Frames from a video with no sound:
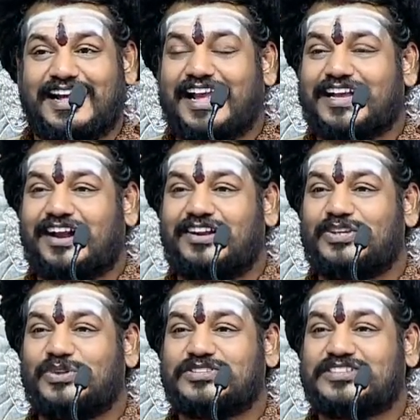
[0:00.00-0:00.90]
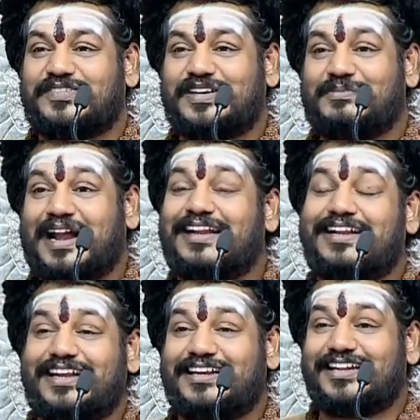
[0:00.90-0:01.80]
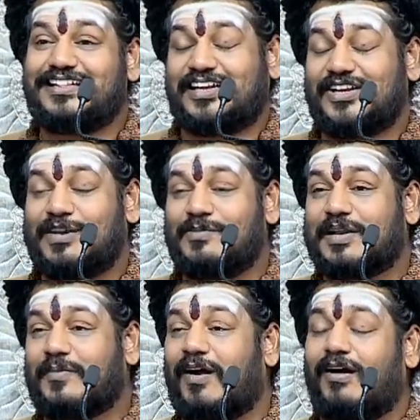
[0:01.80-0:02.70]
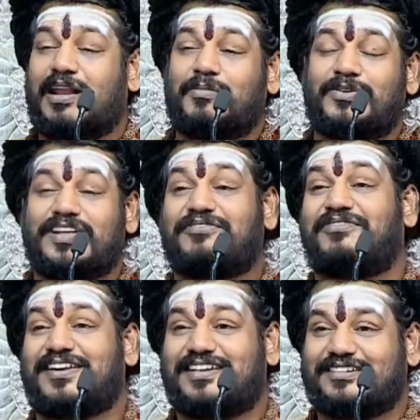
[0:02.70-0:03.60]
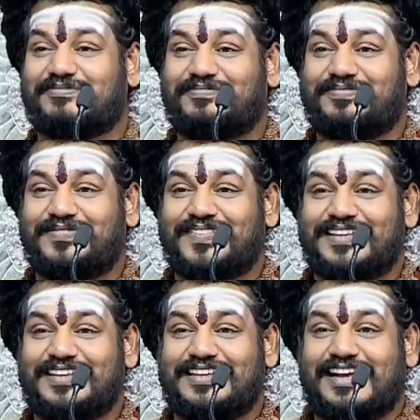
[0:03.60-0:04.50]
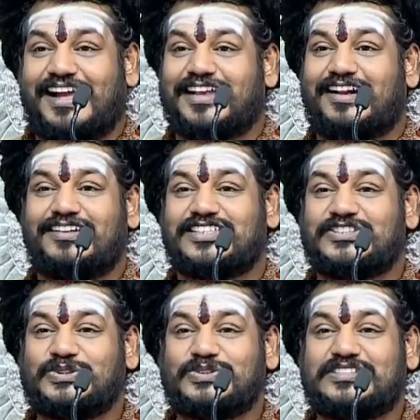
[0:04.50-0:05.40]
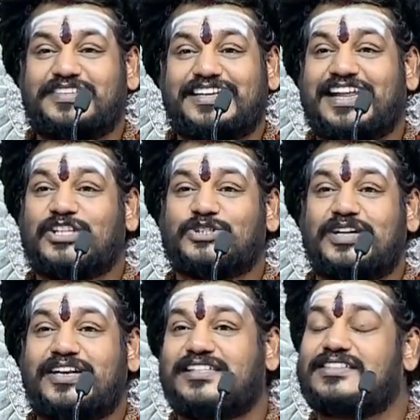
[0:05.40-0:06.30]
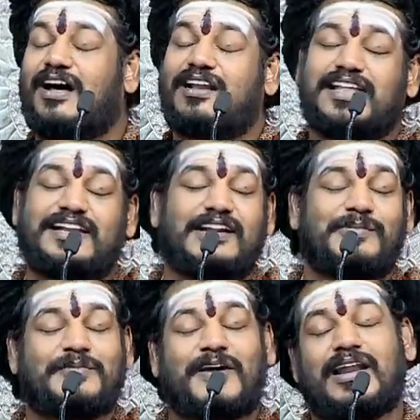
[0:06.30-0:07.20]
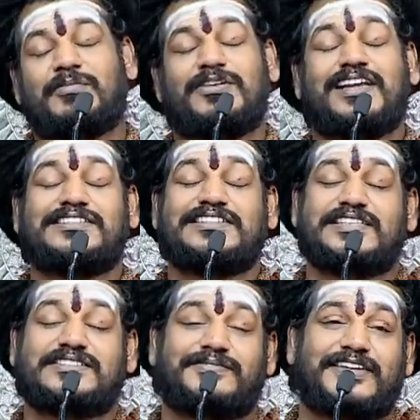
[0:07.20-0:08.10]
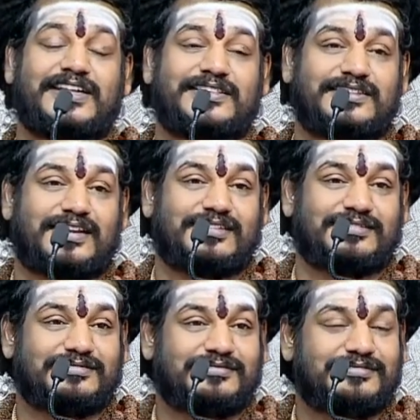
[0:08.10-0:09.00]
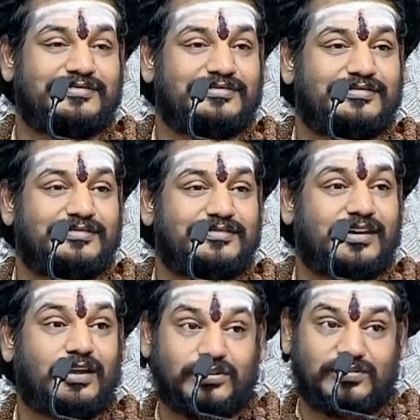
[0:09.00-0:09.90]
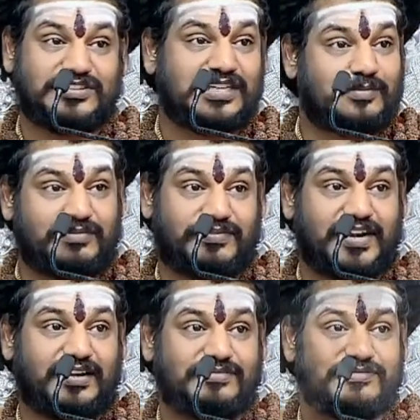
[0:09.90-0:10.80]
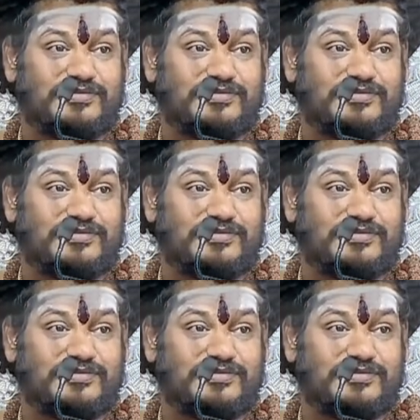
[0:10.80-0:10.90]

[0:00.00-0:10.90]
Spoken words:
I can't use the word mandatory, then it will become all about effort. I can't just use the word natural, it will become all about laziness of Vedanta. Ayo, which I am afraid of.